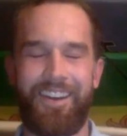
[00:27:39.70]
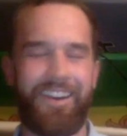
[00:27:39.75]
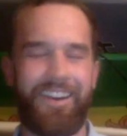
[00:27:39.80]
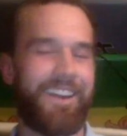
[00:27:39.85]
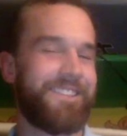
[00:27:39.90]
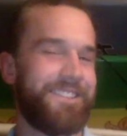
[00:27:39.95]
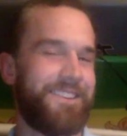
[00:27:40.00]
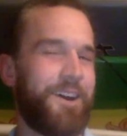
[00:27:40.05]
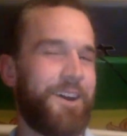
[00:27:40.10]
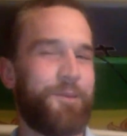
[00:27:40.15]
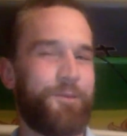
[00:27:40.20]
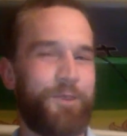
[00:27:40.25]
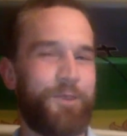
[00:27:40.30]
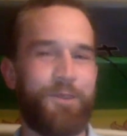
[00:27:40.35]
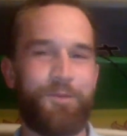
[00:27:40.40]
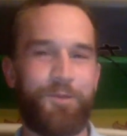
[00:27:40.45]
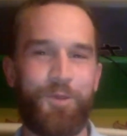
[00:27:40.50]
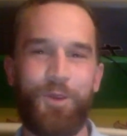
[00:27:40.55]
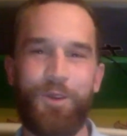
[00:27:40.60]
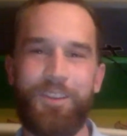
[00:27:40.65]
I guess an
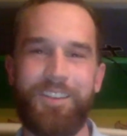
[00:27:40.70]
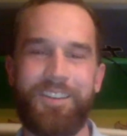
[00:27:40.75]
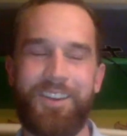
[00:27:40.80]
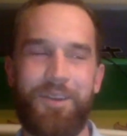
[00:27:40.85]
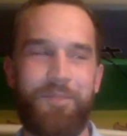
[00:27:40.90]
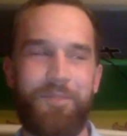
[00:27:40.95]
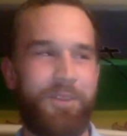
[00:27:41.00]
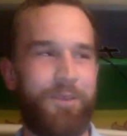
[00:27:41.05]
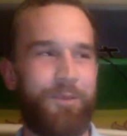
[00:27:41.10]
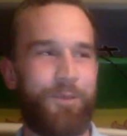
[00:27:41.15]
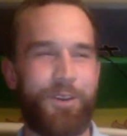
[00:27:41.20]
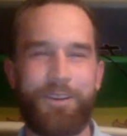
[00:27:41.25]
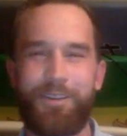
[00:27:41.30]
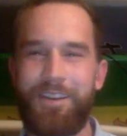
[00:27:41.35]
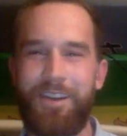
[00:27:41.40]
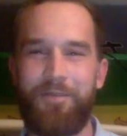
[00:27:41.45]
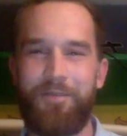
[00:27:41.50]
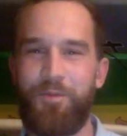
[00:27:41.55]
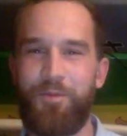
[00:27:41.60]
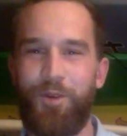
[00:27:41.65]
unwritten rule of the company, where you're
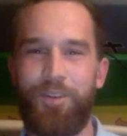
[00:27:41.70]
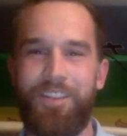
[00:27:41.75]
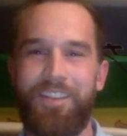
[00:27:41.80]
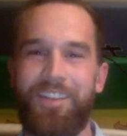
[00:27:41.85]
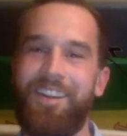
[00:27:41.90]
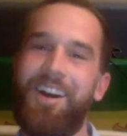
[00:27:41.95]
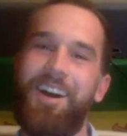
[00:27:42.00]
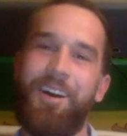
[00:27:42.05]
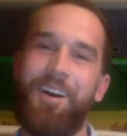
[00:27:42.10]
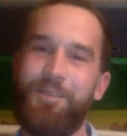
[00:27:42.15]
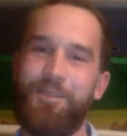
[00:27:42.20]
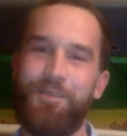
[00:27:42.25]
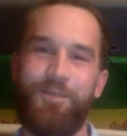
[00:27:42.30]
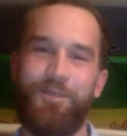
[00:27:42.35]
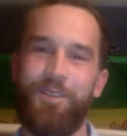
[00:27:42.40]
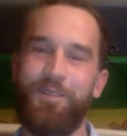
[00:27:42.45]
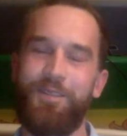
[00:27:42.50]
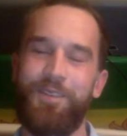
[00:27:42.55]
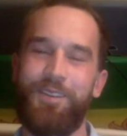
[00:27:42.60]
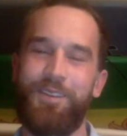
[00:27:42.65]
never more than
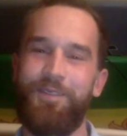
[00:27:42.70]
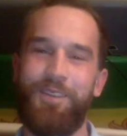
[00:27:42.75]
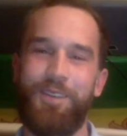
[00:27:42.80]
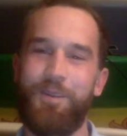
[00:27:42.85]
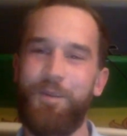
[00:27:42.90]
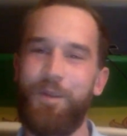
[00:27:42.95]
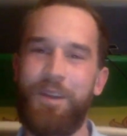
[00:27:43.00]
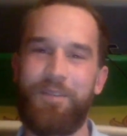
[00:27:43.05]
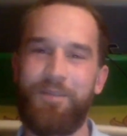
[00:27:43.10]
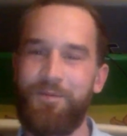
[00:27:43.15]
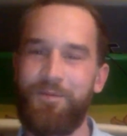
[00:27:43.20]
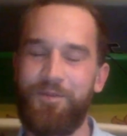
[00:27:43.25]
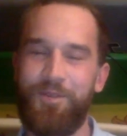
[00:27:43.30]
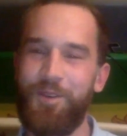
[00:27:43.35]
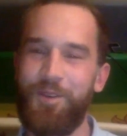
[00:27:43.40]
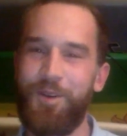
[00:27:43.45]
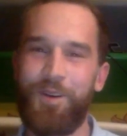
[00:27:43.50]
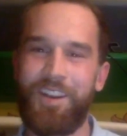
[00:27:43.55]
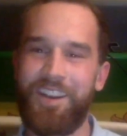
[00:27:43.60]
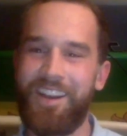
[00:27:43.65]
150 feet away from
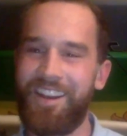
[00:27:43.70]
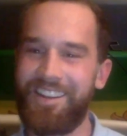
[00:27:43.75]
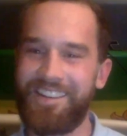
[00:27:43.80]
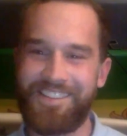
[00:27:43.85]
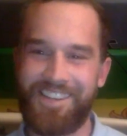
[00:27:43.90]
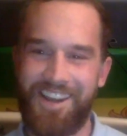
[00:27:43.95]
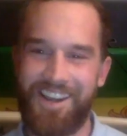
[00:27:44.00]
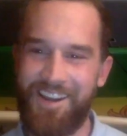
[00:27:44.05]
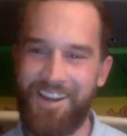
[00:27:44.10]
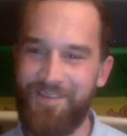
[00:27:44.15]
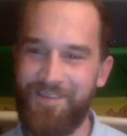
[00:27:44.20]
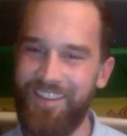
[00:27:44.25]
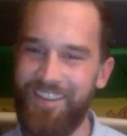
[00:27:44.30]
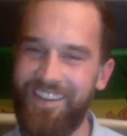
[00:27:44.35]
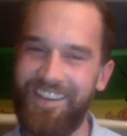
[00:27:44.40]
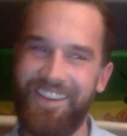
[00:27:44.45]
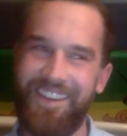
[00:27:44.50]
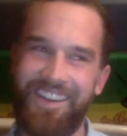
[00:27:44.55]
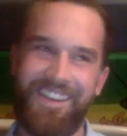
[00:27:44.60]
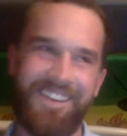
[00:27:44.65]
food at any time.
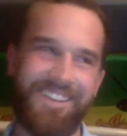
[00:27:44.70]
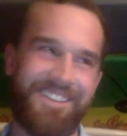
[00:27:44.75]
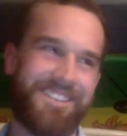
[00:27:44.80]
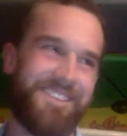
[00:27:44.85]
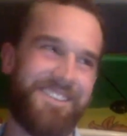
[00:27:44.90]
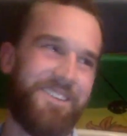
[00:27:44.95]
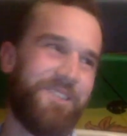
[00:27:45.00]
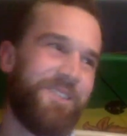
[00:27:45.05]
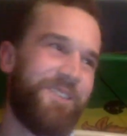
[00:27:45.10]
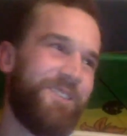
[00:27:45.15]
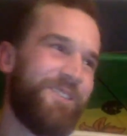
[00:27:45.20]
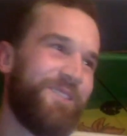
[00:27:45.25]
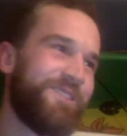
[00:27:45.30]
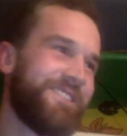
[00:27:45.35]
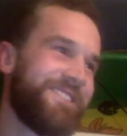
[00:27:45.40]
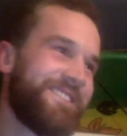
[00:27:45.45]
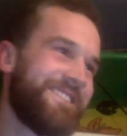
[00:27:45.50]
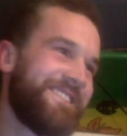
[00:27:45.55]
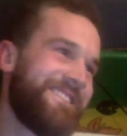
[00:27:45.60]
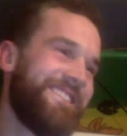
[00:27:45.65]
So you
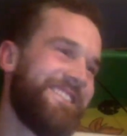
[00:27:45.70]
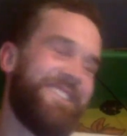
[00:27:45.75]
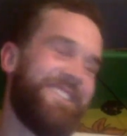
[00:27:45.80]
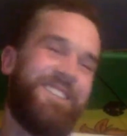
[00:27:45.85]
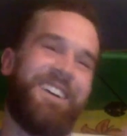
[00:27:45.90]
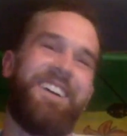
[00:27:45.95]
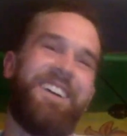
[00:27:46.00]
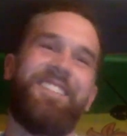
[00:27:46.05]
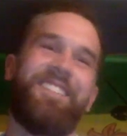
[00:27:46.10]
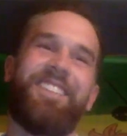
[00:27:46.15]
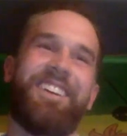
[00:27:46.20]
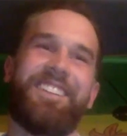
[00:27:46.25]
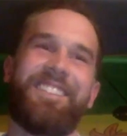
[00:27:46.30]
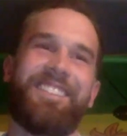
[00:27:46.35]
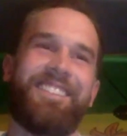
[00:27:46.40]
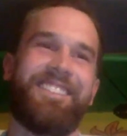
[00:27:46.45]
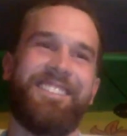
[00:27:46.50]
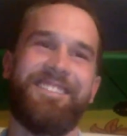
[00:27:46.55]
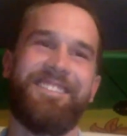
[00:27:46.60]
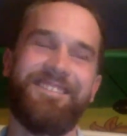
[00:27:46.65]
just, you know, have like
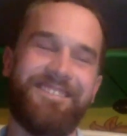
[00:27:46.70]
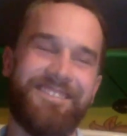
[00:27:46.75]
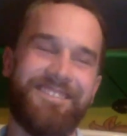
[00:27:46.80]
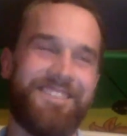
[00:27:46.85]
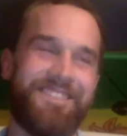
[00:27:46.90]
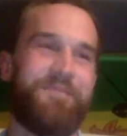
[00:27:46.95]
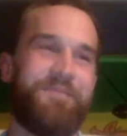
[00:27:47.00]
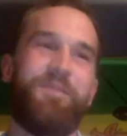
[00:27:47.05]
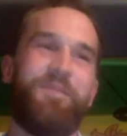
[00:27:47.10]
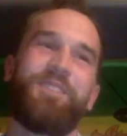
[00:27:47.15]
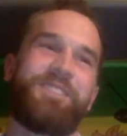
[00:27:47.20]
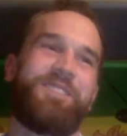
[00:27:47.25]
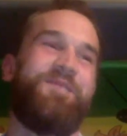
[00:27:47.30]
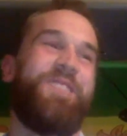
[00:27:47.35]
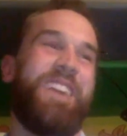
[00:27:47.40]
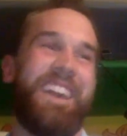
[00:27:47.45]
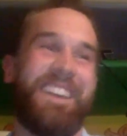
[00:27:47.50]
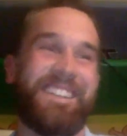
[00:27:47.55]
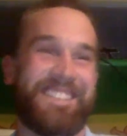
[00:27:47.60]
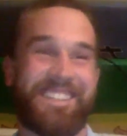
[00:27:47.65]
the most
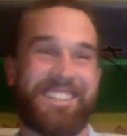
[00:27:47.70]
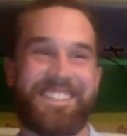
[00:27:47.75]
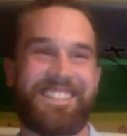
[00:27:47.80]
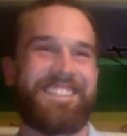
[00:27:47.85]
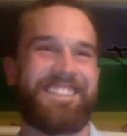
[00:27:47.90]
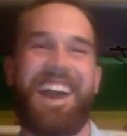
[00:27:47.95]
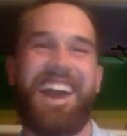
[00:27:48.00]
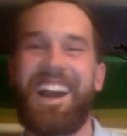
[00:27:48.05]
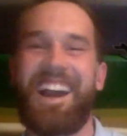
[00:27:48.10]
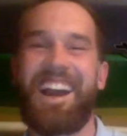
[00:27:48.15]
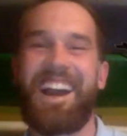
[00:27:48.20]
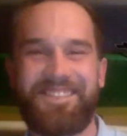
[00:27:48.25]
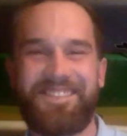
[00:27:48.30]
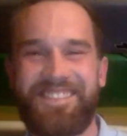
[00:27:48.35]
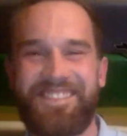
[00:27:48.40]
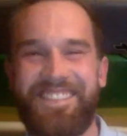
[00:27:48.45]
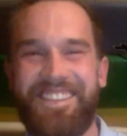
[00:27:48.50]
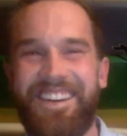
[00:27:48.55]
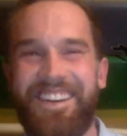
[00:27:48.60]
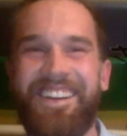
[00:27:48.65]
amazing snacks when
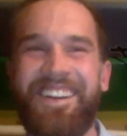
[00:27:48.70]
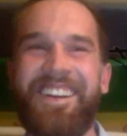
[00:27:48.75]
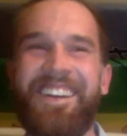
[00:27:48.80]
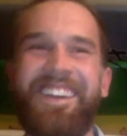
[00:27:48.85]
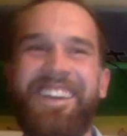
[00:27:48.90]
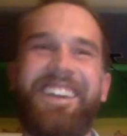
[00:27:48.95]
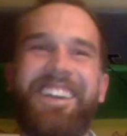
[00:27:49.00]
you're there.